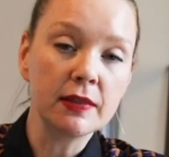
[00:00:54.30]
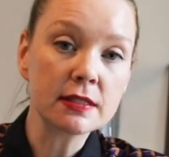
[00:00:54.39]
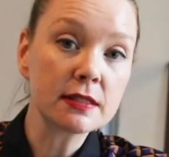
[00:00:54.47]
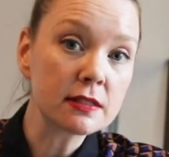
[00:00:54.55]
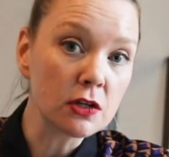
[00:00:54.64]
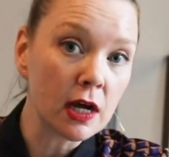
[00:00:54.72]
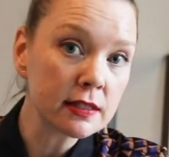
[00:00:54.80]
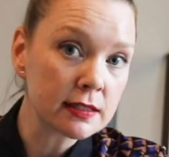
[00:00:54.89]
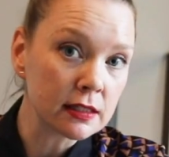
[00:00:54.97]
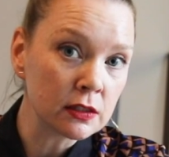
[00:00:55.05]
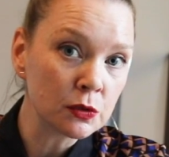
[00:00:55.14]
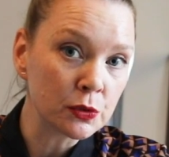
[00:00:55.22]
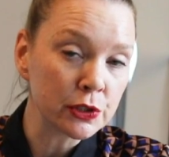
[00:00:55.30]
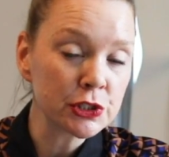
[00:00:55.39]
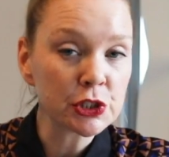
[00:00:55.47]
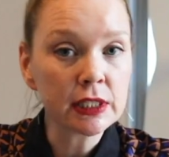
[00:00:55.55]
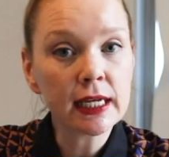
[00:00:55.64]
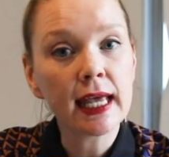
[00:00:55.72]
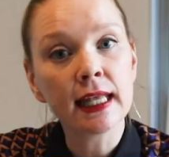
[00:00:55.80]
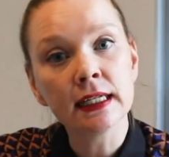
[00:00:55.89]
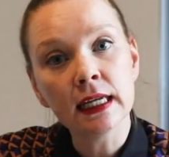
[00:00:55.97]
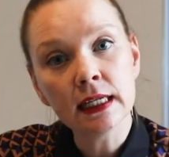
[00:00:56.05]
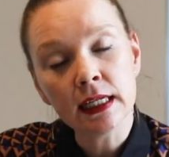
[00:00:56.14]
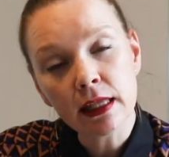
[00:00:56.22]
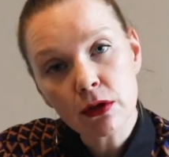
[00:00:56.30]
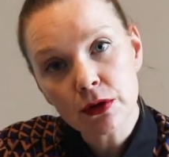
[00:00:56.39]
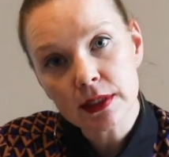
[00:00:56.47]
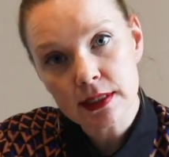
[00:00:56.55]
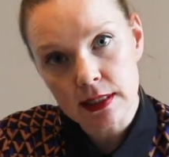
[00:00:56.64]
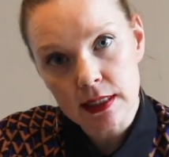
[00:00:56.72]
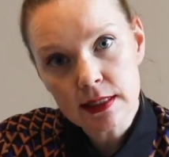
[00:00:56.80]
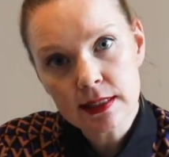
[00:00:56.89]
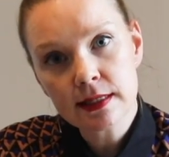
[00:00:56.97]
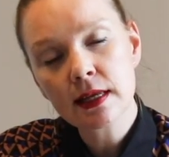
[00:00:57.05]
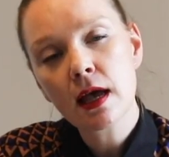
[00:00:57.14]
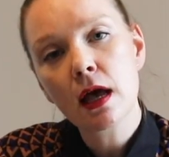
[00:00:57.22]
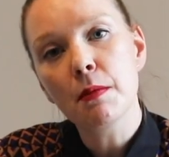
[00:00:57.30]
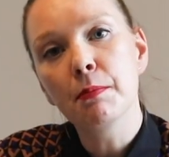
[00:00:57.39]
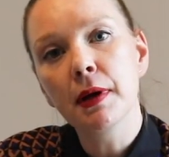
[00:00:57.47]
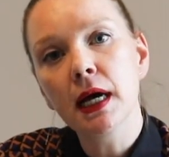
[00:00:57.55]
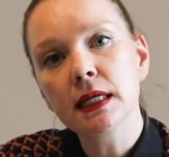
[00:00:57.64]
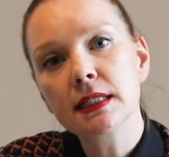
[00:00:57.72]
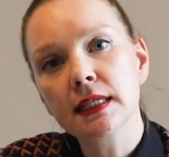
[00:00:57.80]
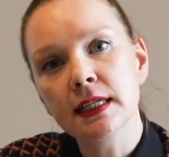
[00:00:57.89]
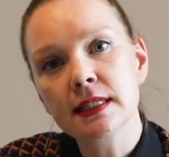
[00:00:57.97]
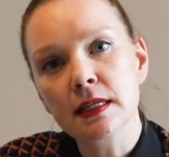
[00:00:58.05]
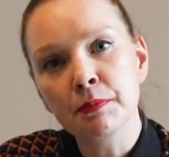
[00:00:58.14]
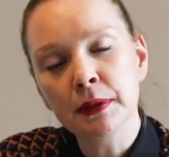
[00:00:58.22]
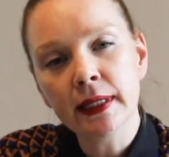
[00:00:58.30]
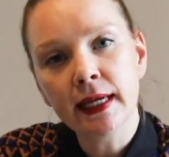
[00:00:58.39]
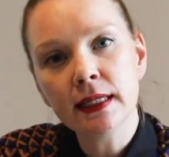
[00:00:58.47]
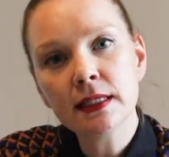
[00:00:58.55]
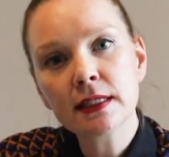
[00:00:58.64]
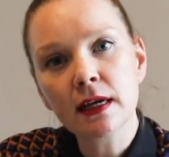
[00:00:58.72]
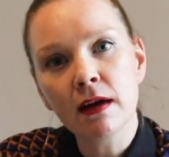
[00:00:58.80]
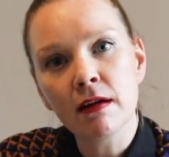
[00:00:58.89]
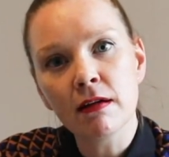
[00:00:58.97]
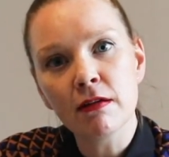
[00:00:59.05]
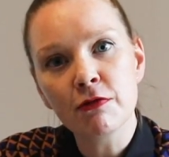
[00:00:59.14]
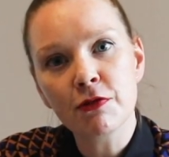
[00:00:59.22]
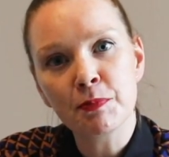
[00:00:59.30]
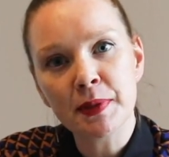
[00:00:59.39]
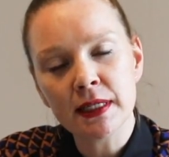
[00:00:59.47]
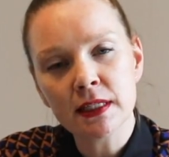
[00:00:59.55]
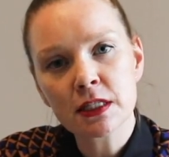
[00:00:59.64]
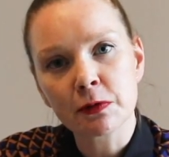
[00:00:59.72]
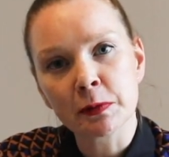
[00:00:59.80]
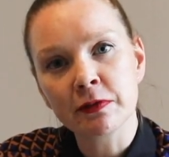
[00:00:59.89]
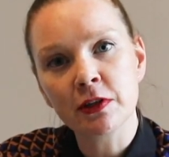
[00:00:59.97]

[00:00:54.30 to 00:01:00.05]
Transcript: This is not single origin, and neither is this, but it's a blend of beans from a